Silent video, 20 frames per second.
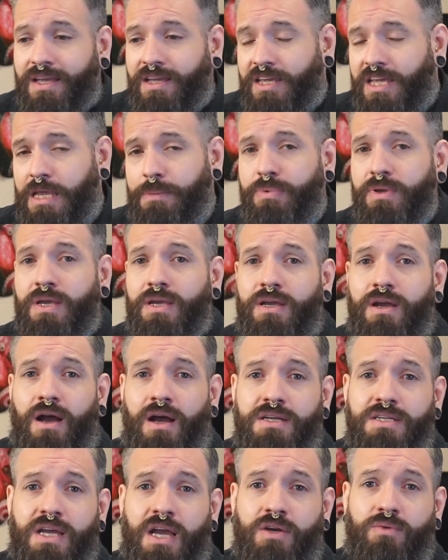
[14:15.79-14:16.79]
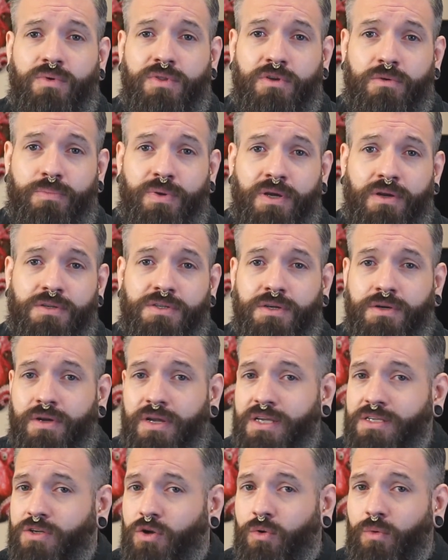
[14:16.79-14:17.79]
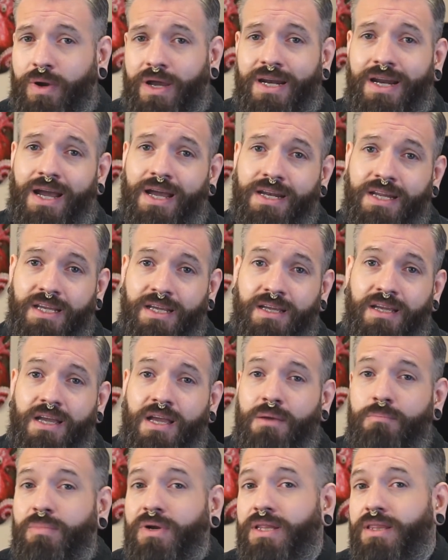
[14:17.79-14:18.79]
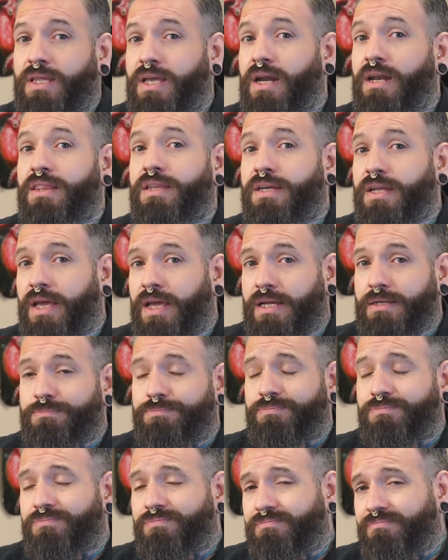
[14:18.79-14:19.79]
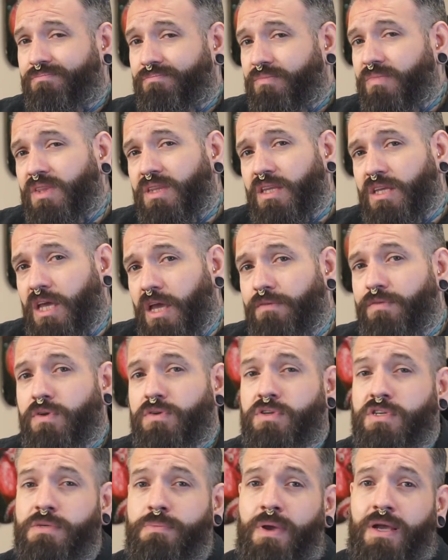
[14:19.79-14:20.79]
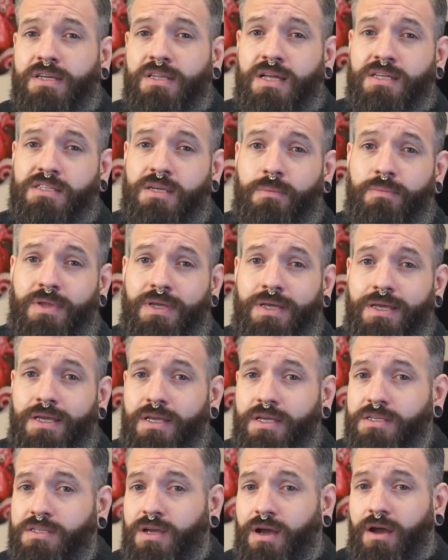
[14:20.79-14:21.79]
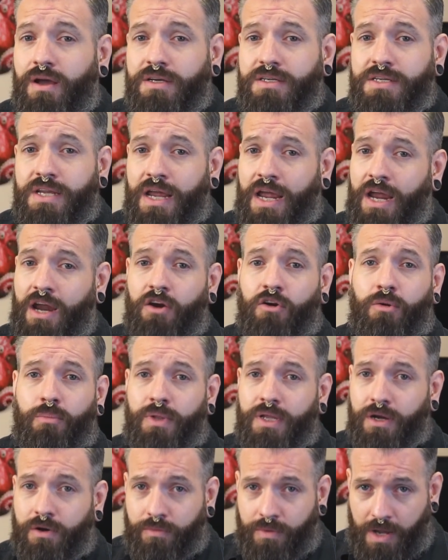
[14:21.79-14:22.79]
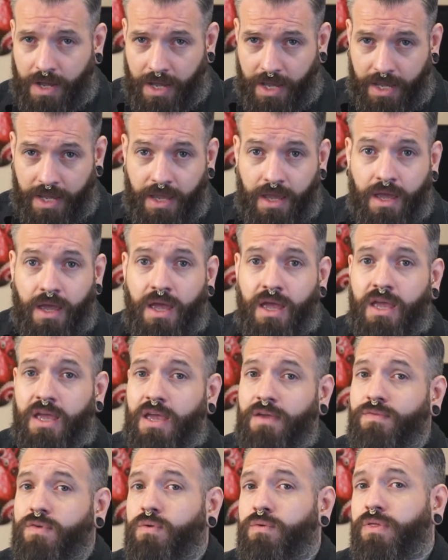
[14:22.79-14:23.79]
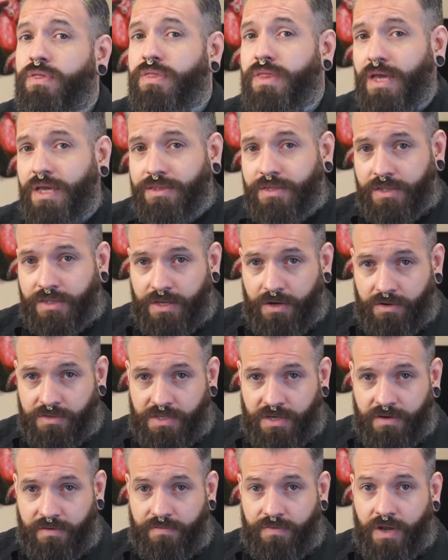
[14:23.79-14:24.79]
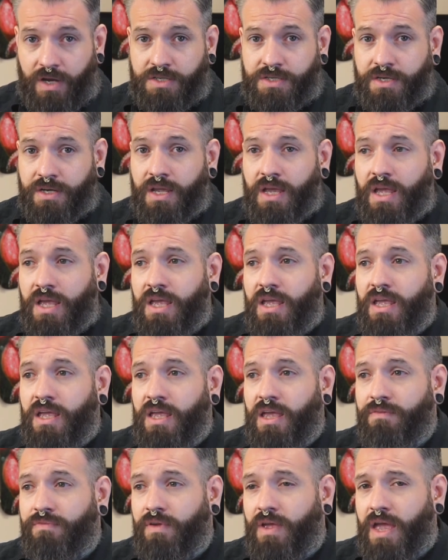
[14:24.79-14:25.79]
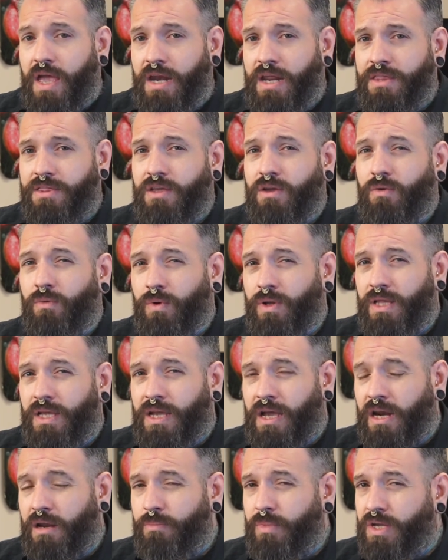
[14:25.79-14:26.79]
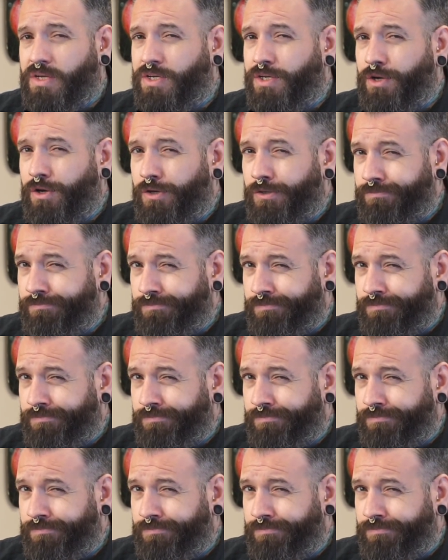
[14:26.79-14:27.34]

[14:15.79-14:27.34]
Keeping in contact with your piercer is a great idea, but at the end of the day, if you suspect that something is gone terribly awry, if you think that there's an infection, if anything really kind of makes you go,